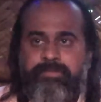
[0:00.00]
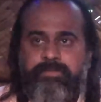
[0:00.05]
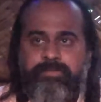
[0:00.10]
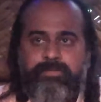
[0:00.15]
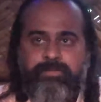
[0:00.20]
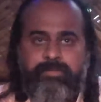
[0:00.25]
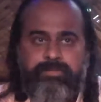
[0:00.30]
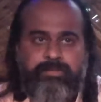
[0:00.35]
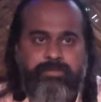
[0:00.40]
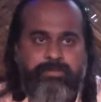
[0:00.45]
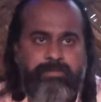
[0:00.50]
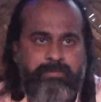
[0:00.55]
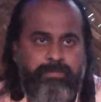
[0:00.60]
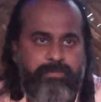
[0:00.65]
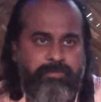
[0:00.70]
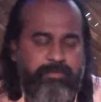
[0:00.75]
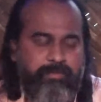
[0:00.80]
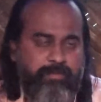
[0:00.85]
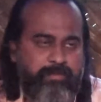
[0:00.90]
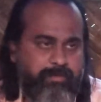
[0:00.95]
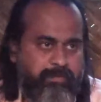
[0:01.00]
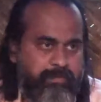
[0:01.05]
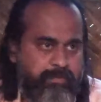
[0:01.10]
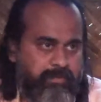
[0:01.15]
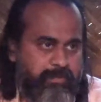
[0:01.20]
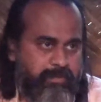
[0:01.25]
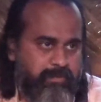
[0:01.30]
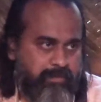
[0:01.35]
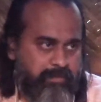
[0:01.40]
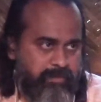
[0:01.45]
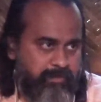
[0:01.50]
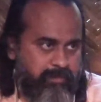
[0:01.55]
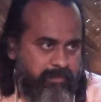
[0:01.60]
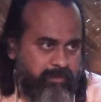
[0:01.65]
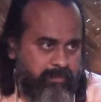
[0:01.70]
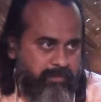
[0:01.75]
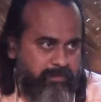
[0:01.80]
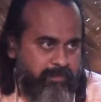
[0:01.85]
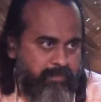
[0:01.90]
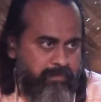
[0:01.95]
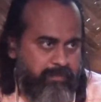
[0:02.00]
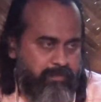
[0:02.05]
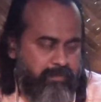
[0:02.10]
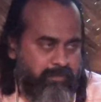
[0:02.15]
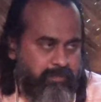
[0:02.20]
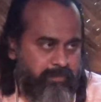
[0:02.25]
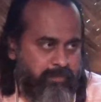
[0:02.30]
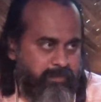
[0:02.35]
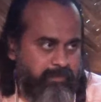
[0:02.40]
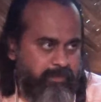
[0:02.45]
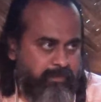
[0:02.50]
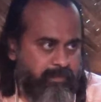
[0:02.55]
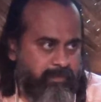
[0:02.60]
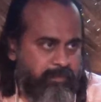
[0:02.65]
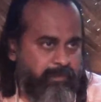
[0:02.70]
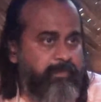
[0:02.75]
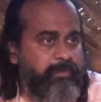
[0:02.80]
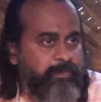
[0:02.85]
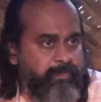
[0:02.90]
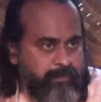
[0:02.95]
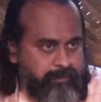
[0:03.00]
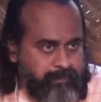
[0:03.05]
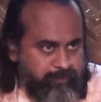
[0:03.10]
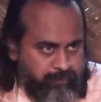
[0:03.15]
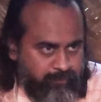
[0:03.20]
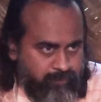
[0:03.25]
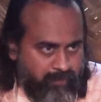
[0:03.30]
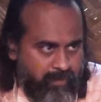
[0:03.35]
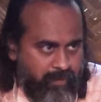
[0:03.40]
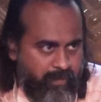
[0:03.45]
No one is speaking in this clip.